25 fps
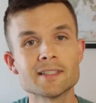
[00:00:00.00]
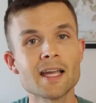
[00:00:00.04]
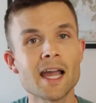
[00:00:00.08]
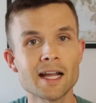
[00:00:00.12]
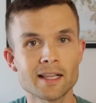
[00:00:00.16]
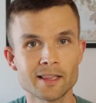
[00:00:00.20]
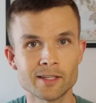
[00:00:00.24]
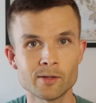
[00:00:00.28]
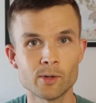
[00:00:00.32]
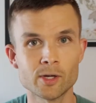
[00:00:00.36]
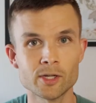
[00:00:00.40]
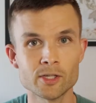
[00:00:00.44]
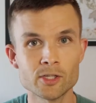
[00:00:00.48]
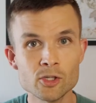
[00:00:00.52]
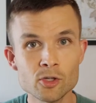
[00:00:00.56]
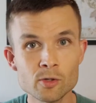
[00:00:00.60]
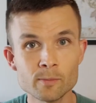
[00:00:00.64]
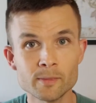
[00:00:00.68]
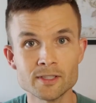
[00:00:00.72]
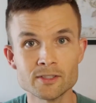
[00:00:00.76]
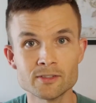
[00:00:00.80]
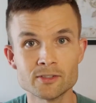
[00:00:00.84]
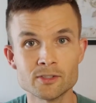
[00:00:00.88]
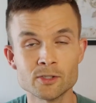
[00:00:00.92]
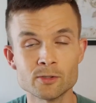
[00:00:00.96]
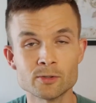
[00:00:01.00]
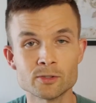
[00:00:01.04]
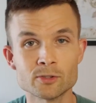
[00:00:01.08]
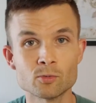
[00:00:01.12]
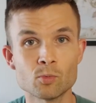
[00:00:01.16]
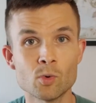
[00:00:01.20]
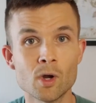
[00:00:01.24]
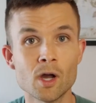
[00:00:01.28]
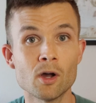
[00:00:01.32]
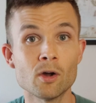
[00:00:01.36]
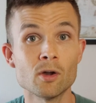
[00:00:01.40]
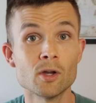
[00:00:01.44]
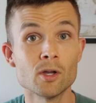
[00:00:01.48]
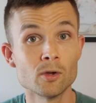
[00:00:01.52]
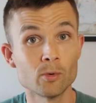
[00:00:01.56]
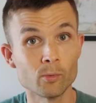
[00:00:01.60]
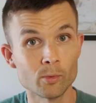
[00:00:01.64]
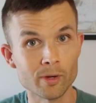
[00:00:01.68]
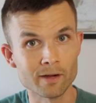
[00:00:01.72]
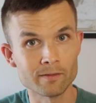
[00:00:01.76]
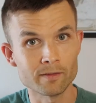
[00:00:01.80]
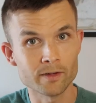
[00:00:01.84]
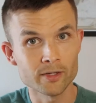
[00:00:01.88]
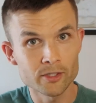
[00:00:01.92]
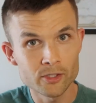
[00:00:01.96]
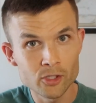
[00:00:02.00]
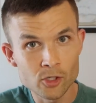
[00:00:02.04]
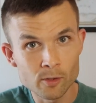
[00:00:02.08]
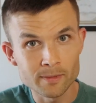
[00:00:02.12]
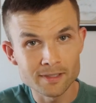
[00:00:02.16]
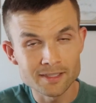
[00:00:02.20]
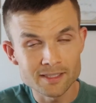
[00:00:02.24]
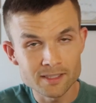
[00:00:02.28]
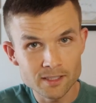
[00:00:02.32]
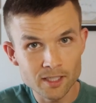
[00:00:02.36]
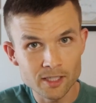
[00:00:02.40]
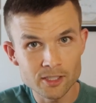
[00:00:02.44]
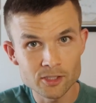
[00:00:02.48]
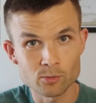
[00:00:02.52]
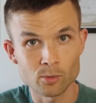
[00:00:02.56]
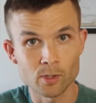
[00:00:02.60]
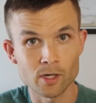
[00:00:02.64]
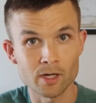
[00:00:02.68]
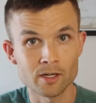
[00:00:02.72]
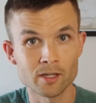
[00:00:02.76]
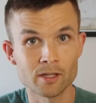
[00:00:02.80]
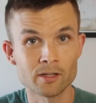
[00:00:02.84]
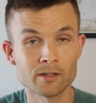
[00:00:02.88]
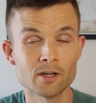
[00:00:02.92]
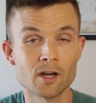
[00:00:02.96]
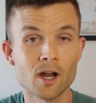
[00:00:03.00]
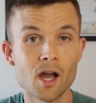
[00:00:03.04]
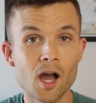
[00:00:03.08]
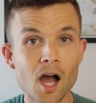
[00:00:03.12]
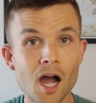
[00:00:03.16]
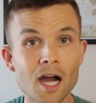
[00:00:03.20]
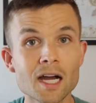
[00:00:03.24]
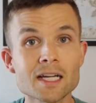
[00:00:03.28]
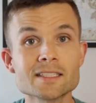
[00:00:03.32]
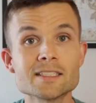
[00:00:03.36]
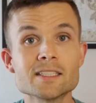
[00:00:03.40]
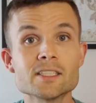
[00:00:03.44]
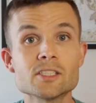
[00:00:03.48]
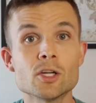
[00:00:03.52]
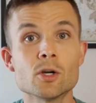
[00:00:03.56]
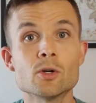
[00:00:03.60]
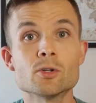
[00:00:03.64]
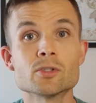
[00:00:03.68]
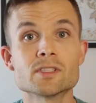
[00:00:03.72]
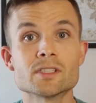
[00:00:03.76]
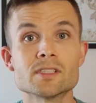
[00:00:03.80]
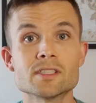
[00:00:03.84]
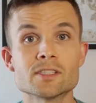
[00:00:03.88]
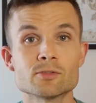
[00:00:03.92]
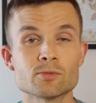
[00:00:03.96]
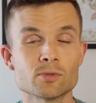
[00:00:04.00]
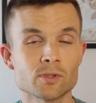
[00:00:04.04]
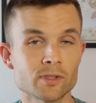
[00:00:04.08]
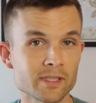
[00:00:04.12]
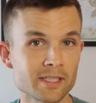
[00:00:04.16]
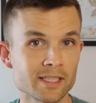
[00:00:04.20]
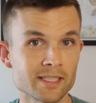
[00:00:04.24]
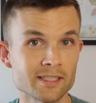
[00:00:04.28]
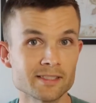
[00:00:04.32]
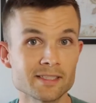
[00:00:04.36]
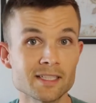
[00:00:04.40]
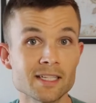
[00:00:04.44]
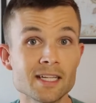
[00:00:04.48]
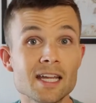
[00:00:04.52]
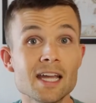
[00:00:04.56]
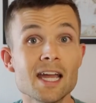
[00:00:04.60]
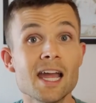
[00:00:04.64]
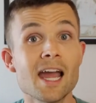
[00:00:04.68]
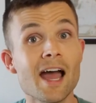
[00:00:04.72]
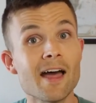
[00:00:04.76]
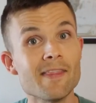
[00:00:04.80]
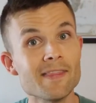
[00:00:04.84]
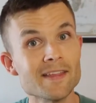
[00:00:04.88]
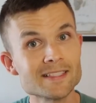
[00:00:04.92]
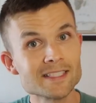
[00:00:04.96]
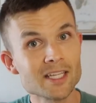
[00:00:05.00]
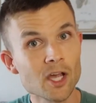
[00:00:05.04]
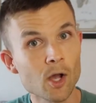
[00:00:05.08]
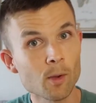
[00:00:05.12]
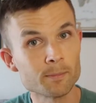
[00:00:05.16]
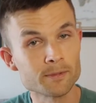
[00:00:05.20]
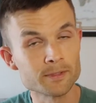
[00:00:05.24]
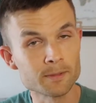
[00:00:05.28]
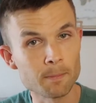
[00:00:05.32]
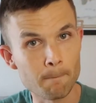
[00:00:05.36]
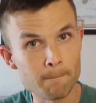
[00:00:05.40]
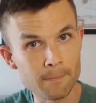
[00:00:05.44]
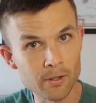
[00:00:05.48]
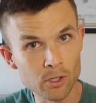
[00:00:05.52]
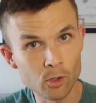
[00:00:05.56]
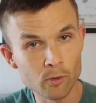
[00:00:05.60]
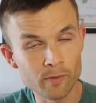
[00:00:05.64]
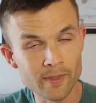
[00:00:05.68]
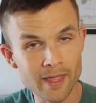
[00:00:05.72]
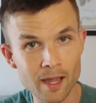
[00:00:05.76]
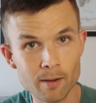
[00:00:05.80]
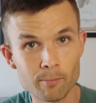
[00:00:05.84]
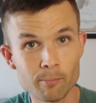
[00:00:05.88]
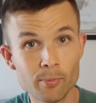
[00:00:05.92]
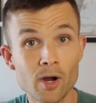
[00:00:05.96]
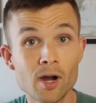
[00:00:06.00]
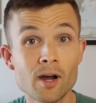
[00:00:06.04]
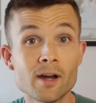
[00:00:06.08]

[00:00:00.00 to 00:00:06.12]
exactly what humans do as well. Whenever humans touch one another, oxytocin is released. And this helps build that